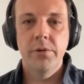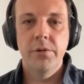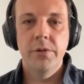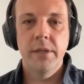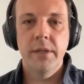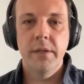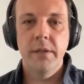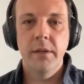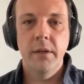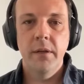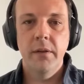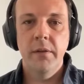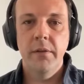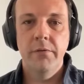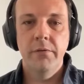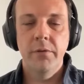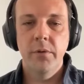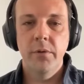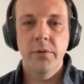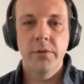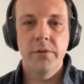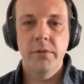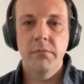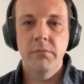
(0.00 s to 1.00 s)
and other
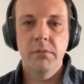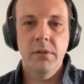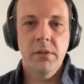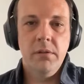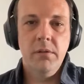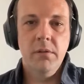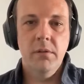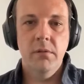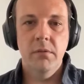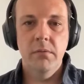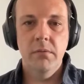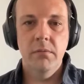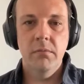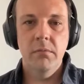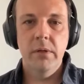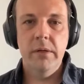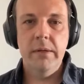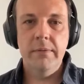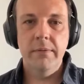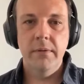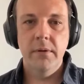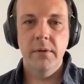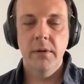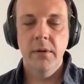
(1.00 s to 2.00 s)
folks, and we,
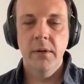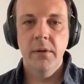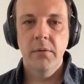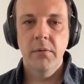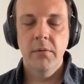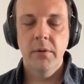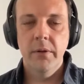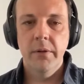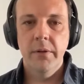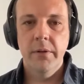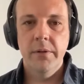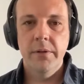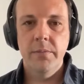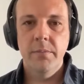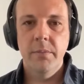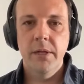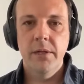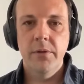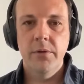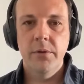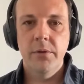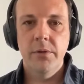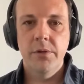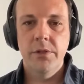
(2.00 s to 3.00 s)
whether it's
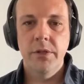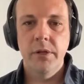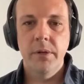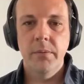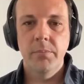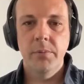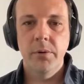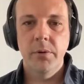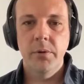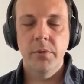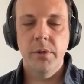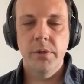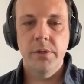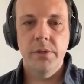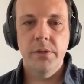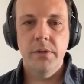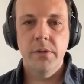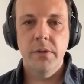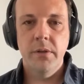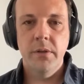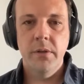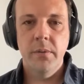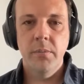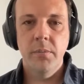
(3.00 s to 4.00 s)
mentorship or questions
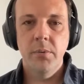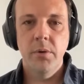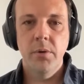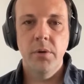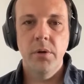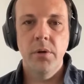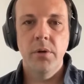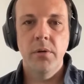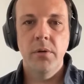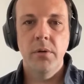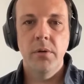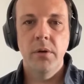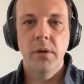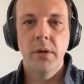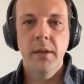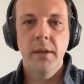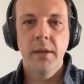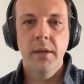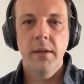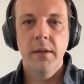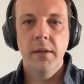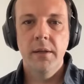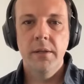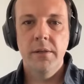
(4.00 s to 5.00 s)
on the book or
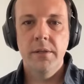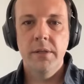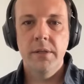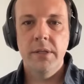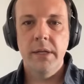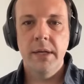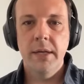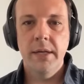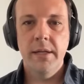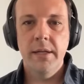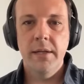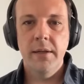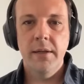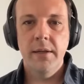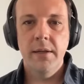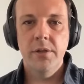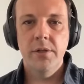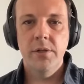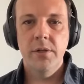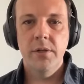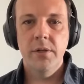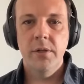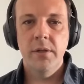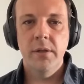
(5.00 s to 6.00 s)
just
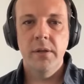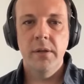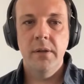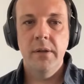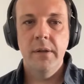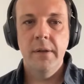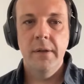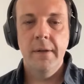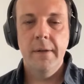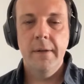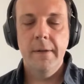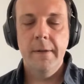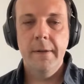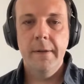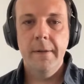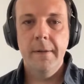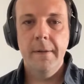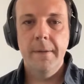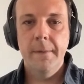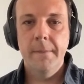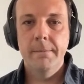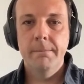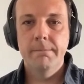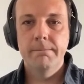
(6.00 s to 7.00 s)
ideation,
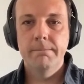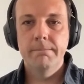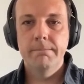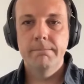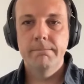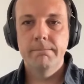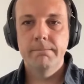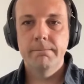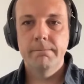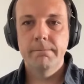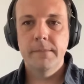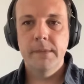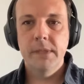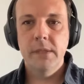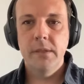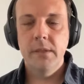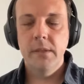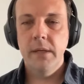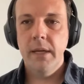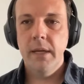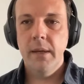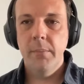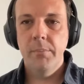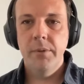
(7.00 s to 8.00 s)

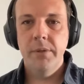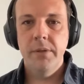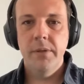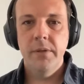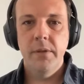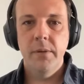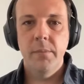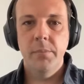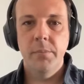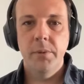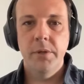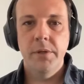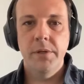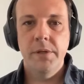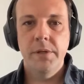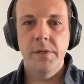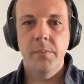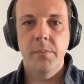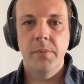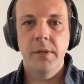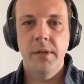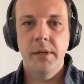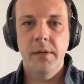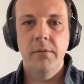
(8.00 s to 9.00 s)
happy to
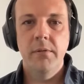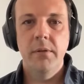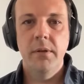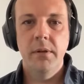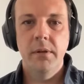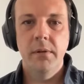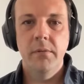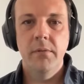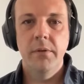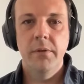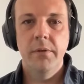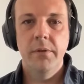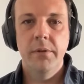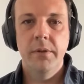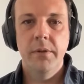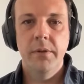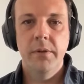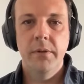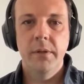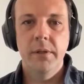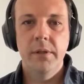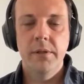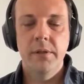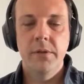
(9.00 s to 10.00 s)
participate with the
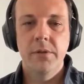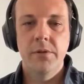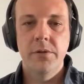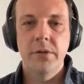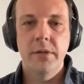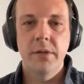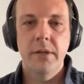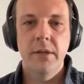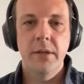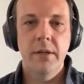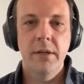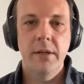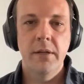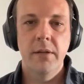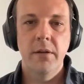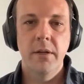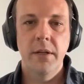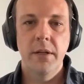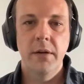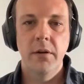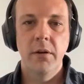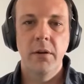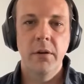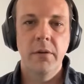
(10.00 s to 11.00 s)
listeners
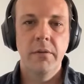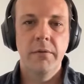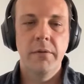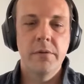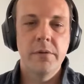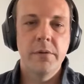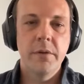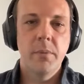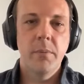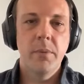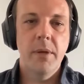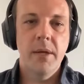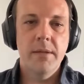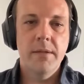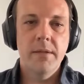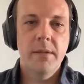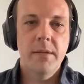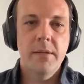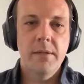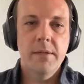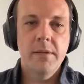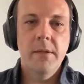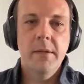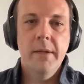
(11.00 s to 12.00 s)
in all of those
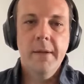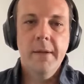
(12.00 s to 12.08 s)
capacities.